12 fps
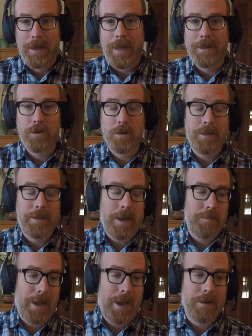And so
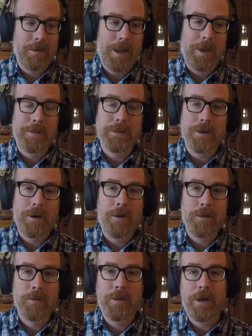that pattern happens
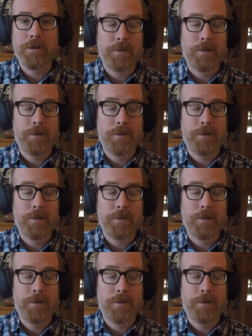all throughout.